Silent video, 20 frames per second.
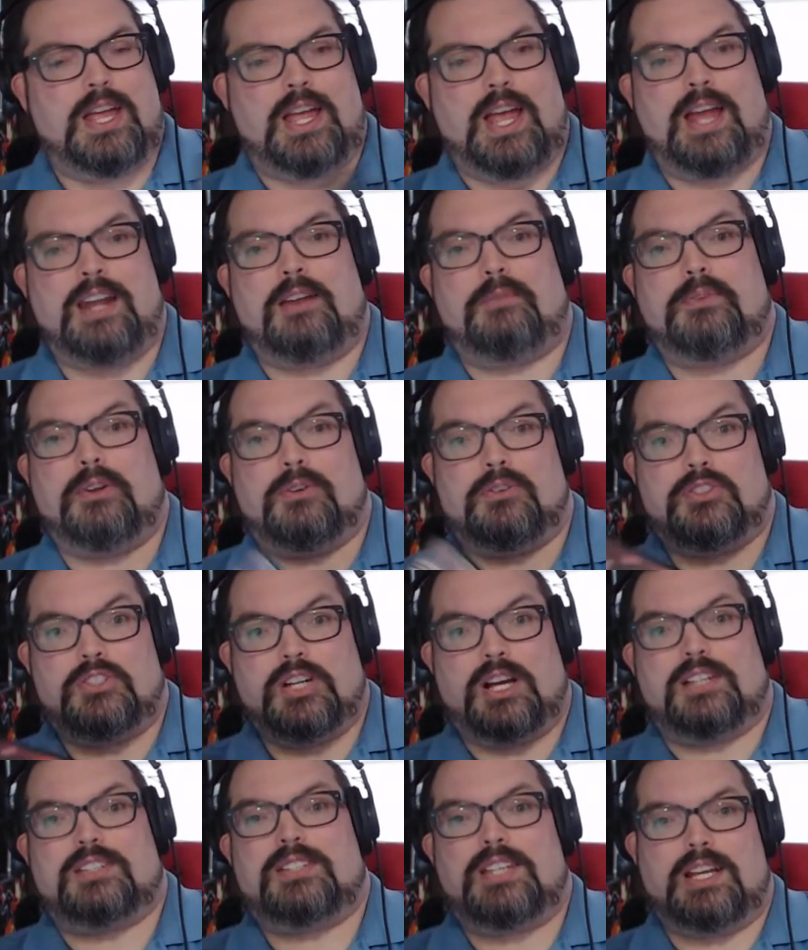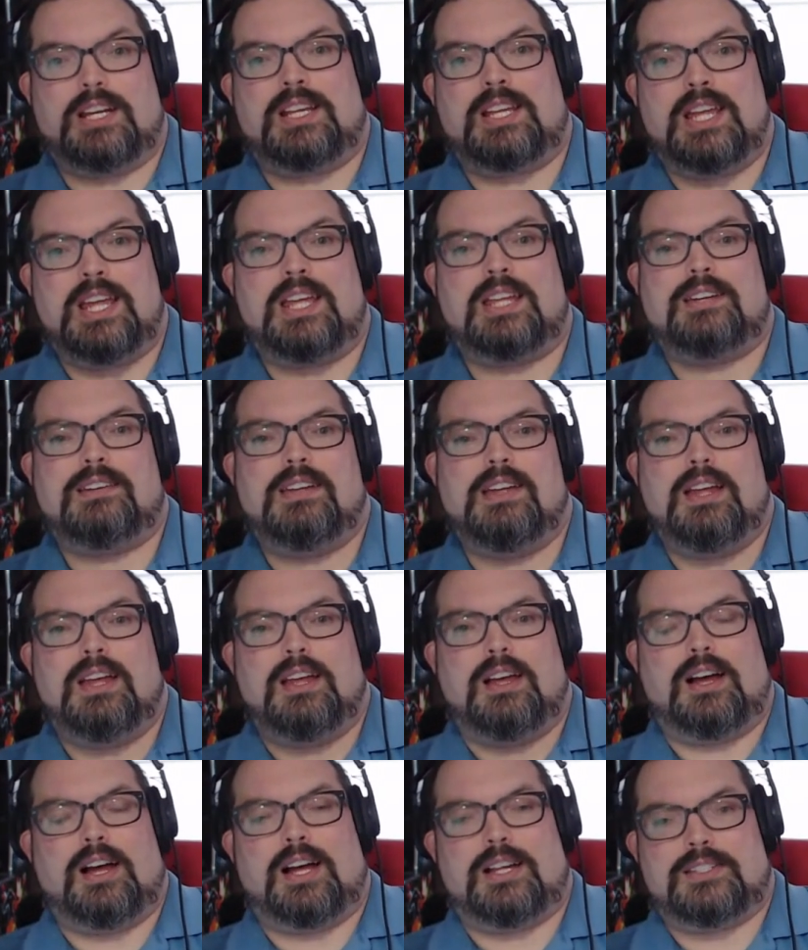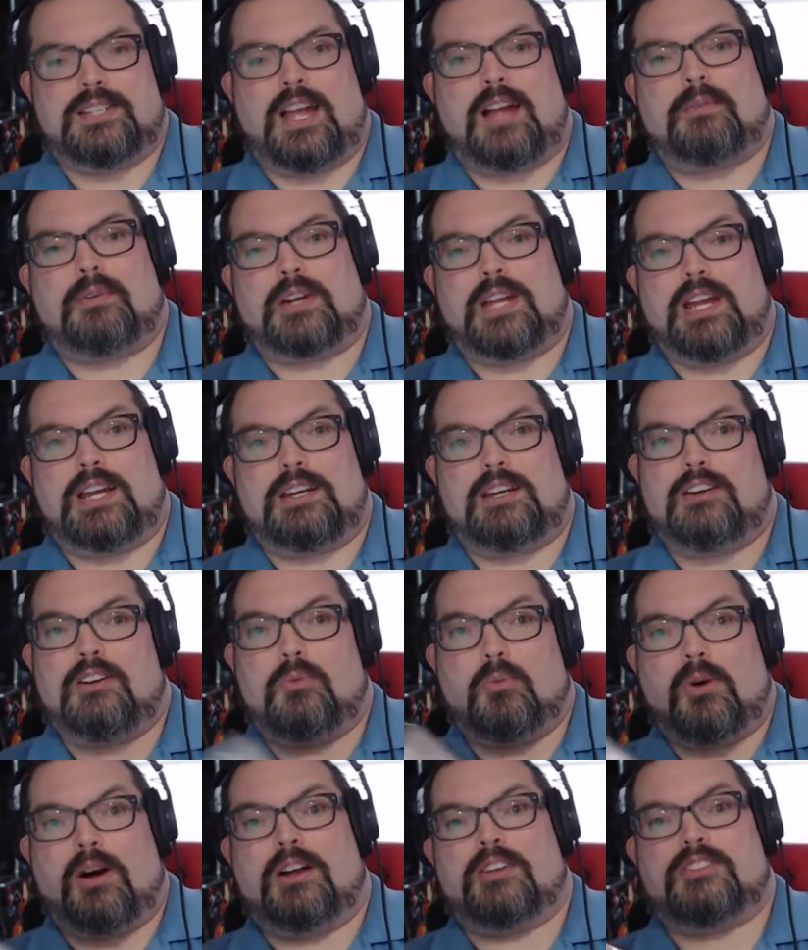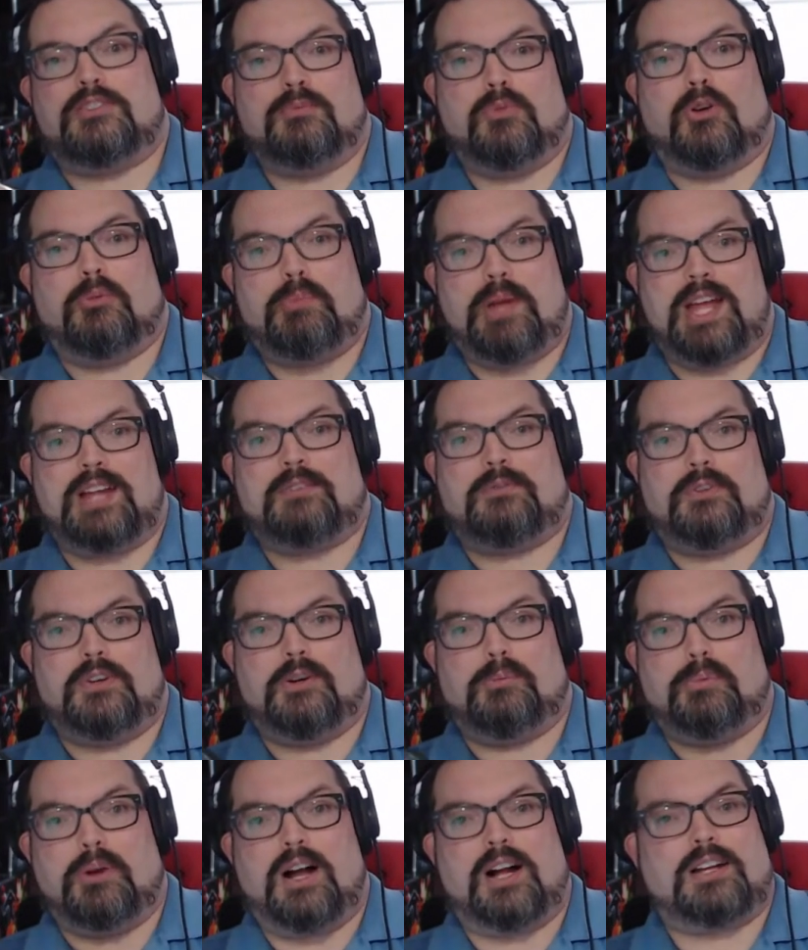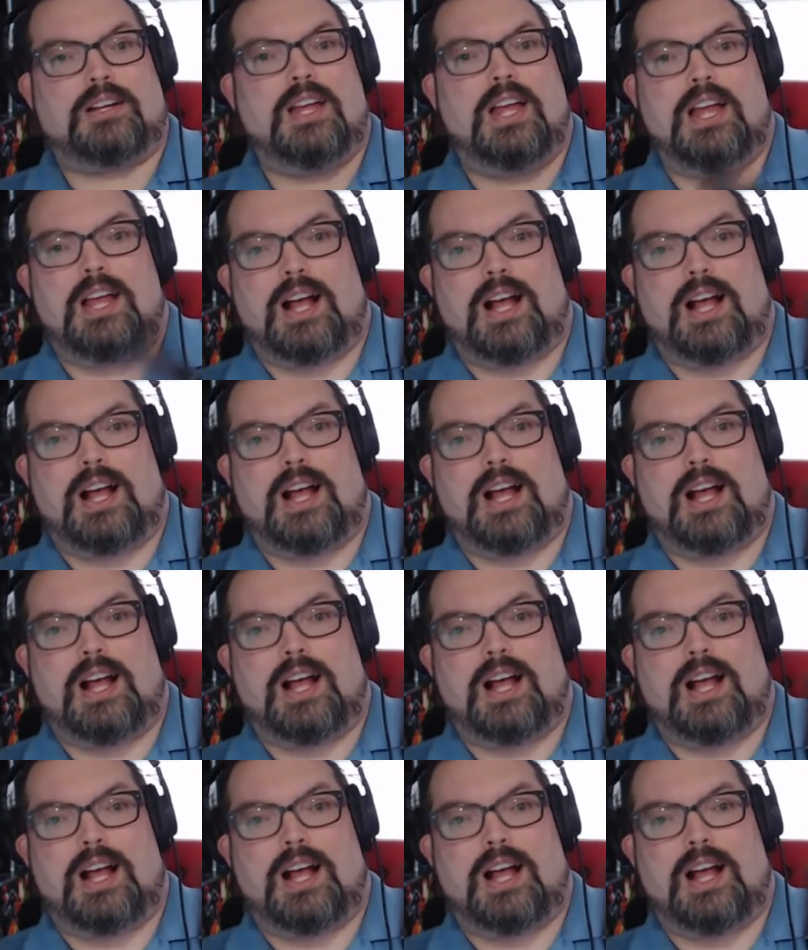And if you're just getting in uh, to Evercade and you want some more bang for your buck,